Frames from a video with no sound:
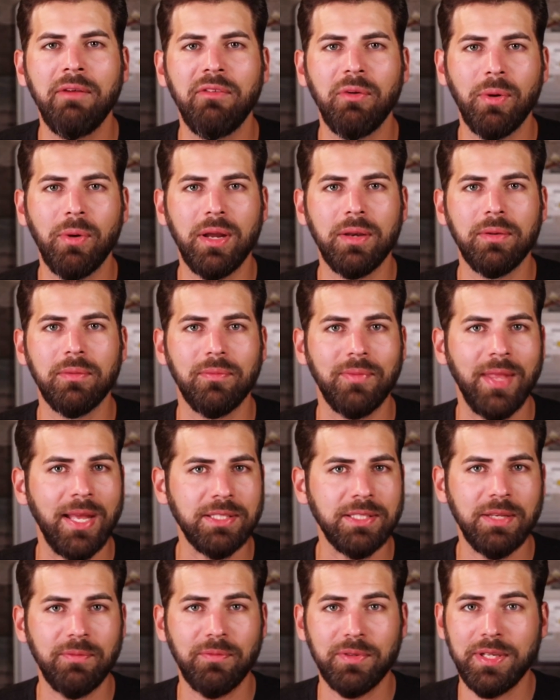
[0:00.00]
everyone,
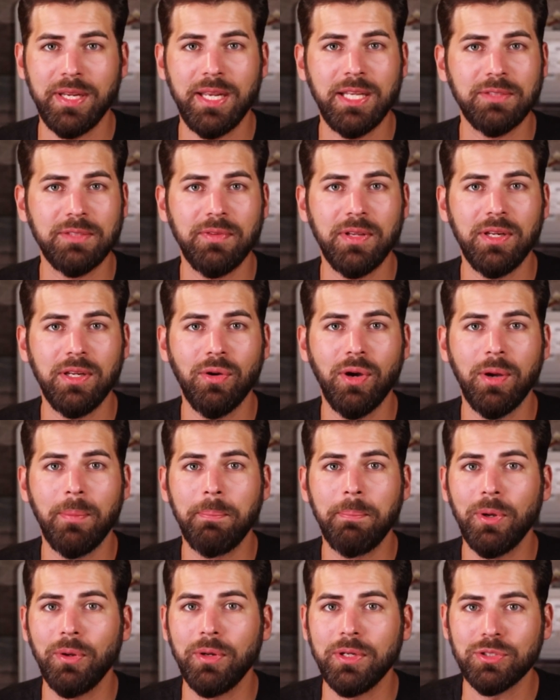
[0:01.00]
that's it for today's video on
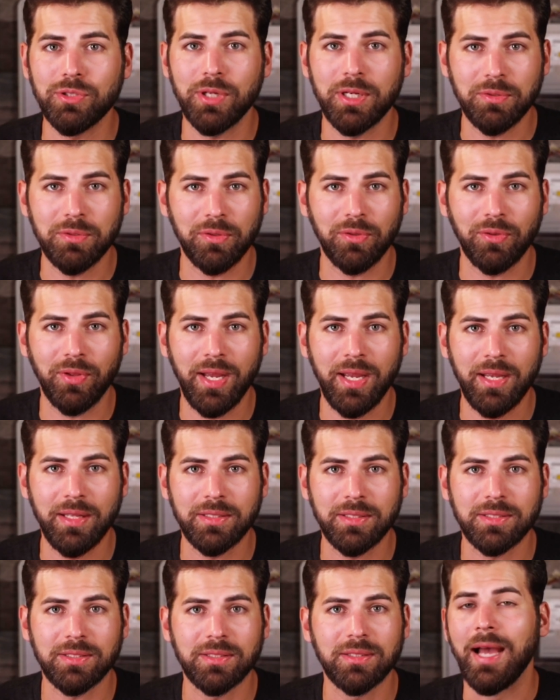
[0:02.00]
building trust with
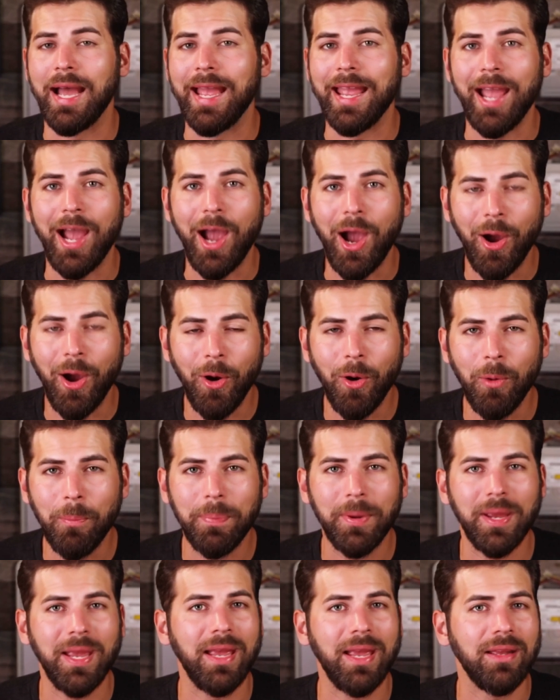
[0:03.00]
clients. I hope
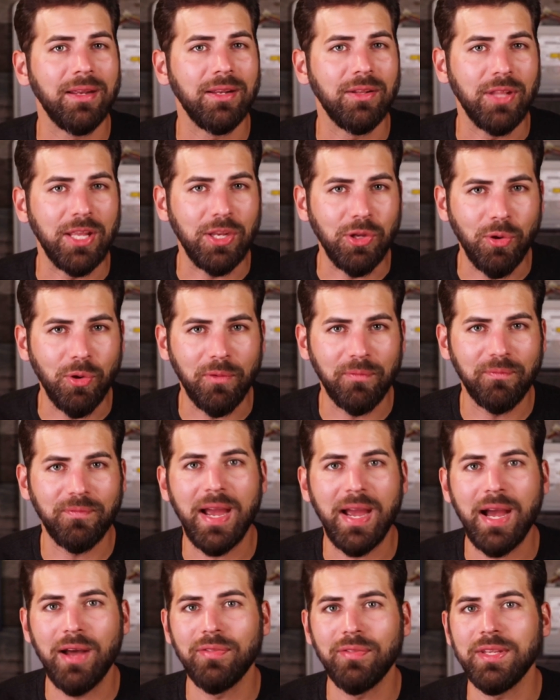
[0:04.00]
that you have
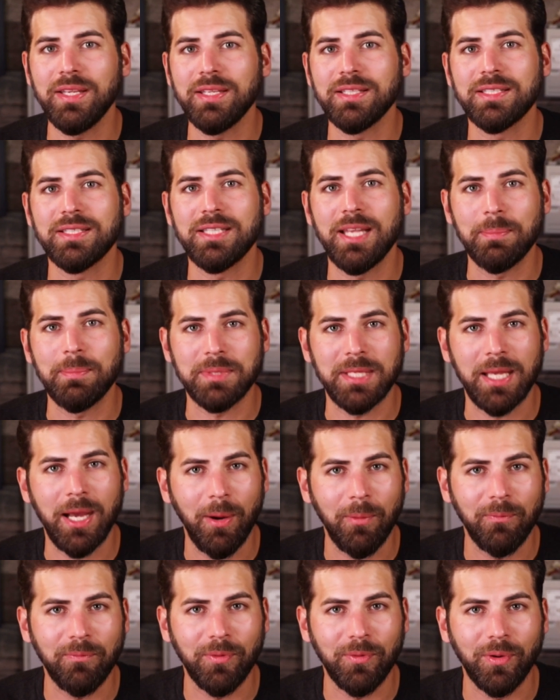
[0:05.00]
found these tips
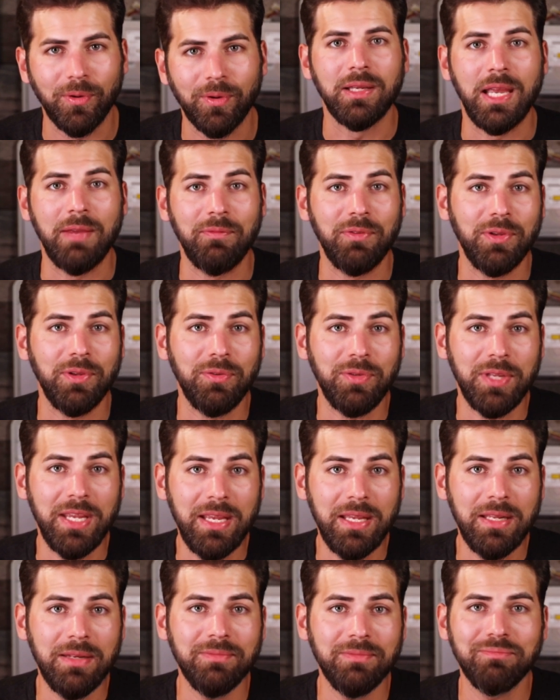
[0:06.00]
helpful. If you
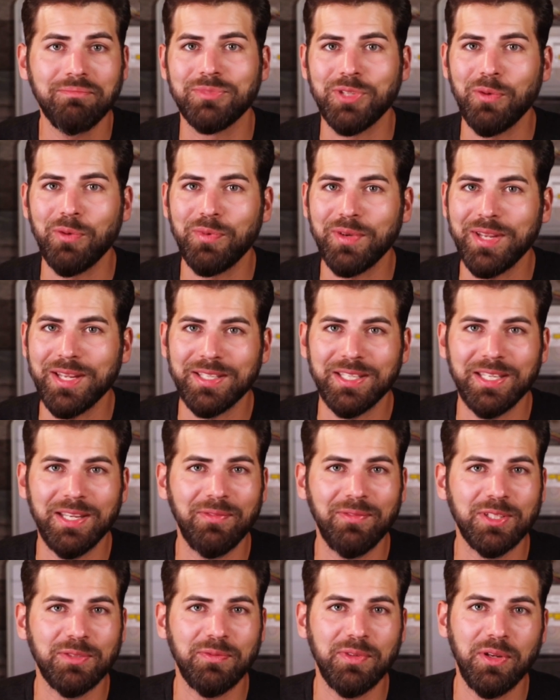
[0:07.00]
did, don't forget to give
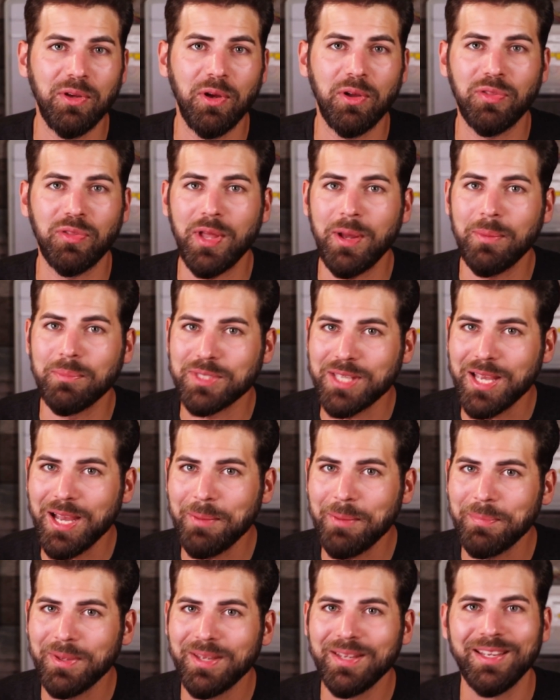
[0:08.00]
this video a thumbs
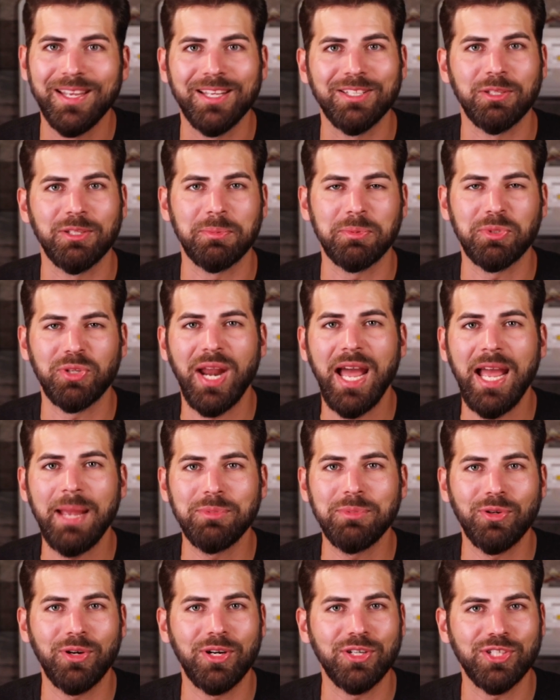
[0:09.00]
up and subscribe
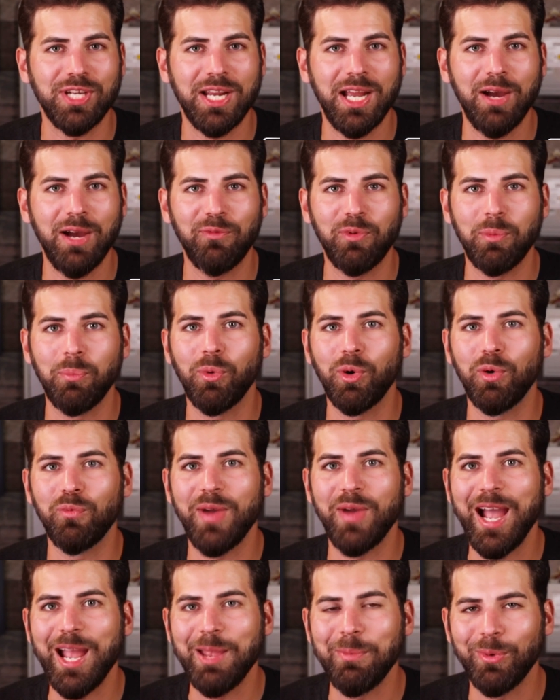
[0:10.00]
to our channel for more
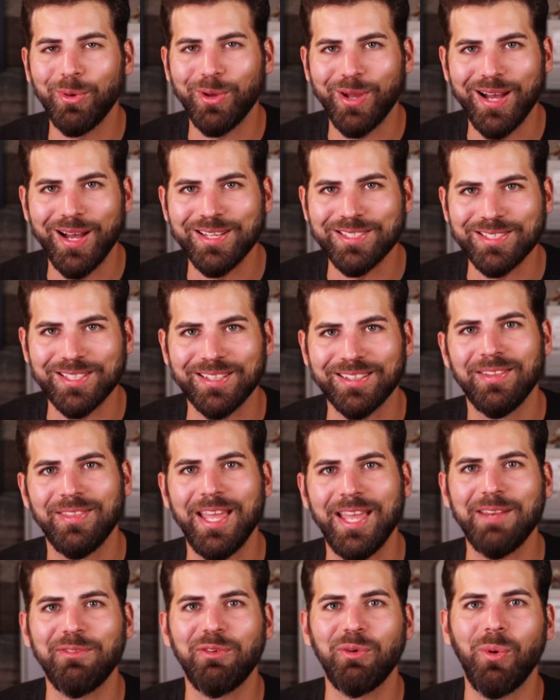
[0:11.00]
valuable content.
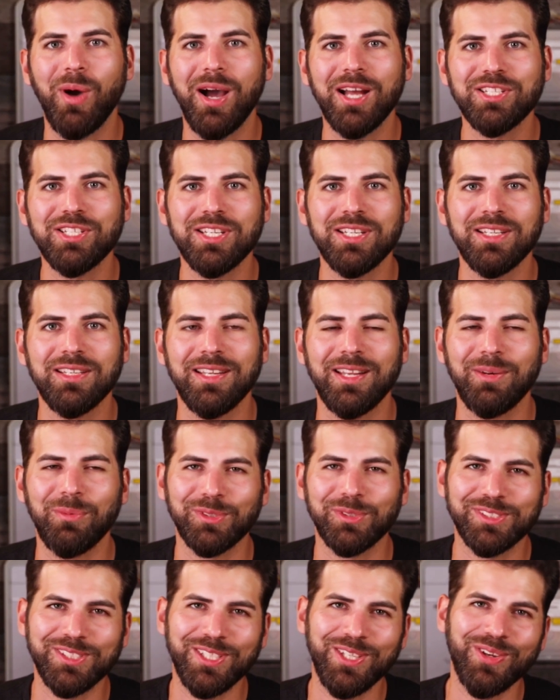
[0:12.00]
Thanks for watching, and we'll
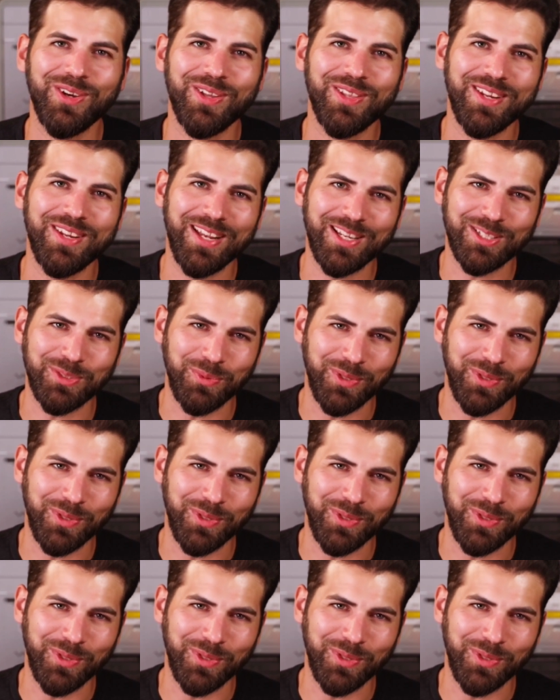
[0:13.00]
see you on the next